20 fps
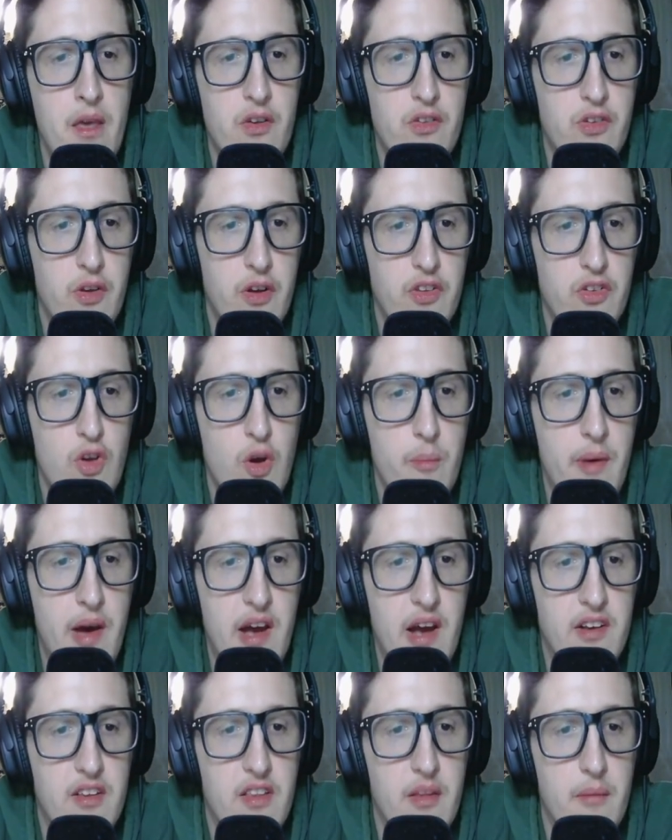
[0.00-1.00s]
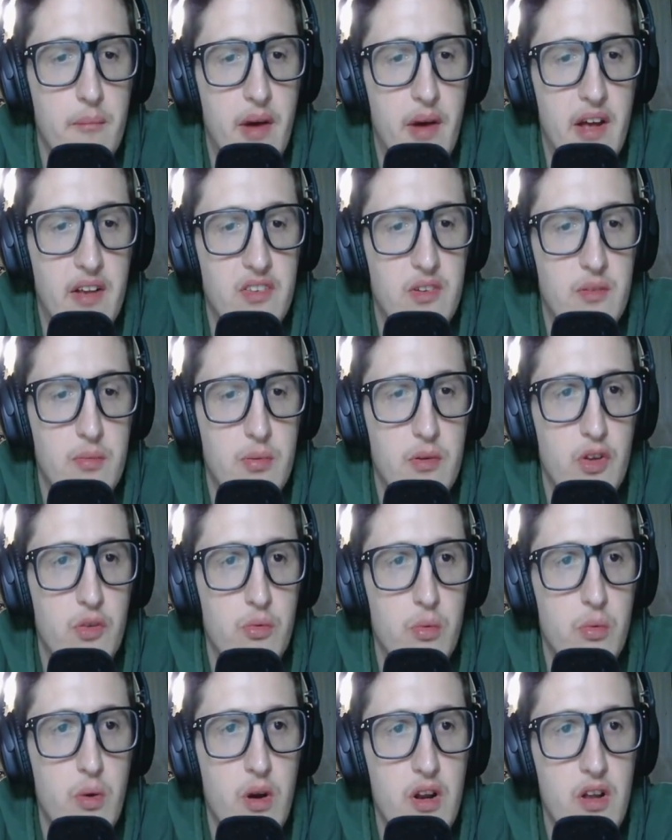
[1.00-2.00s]
So let's go back to the Mets because
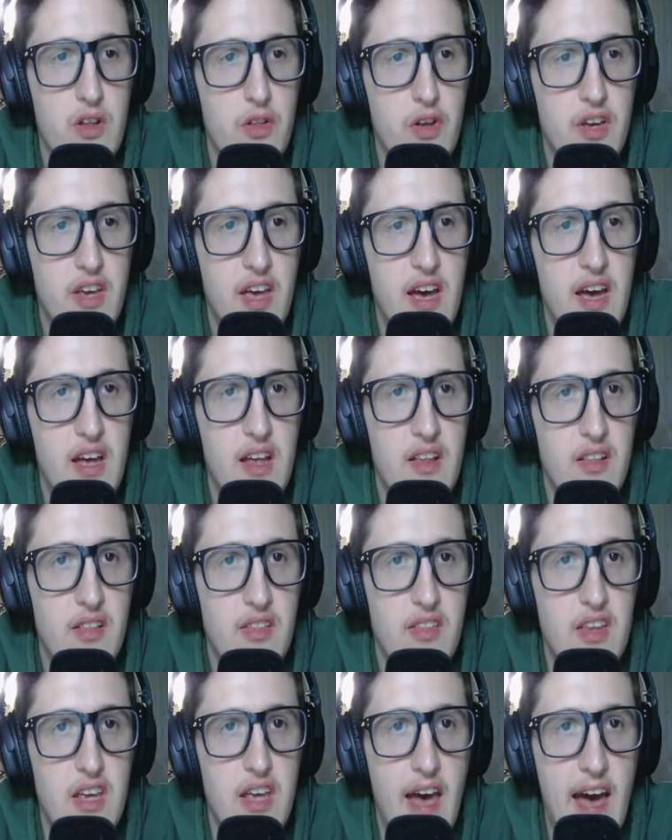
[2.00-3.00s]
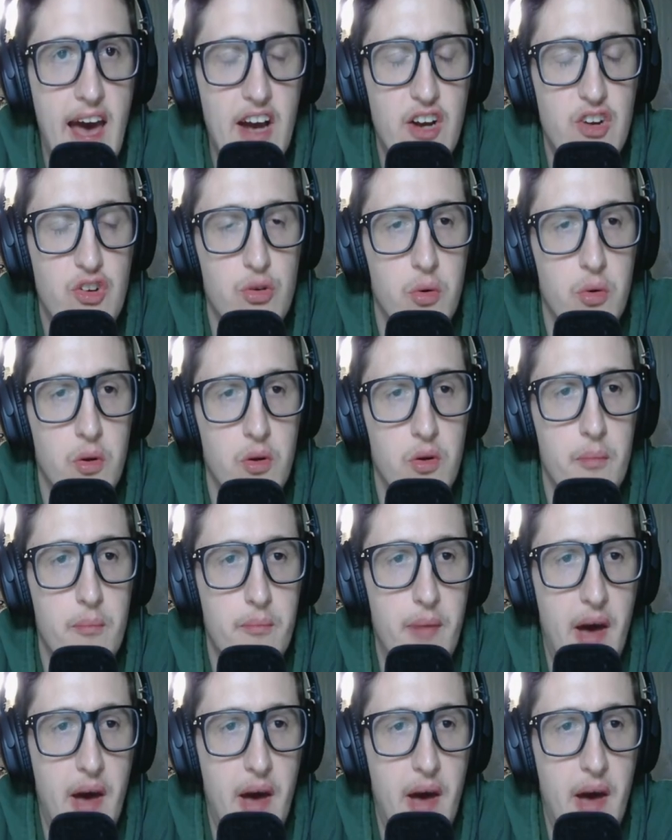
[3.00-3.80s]
we want to look at the actual